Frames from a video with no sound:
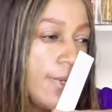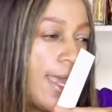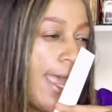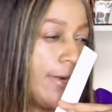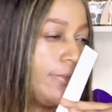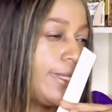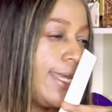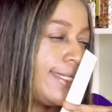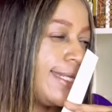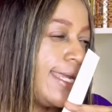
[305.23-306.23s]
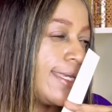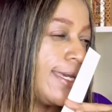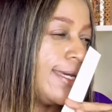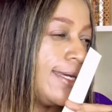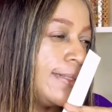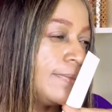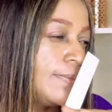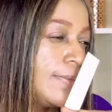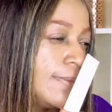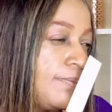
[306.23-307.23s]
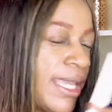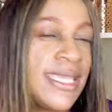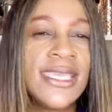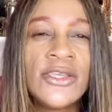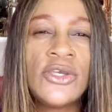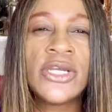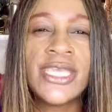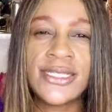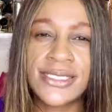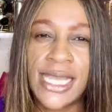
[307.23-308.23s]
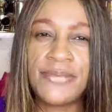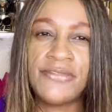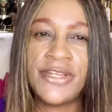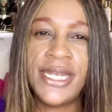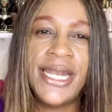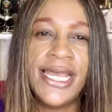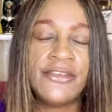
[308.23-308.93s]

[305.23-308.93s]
I don't get like a baking cookies type of vanilla,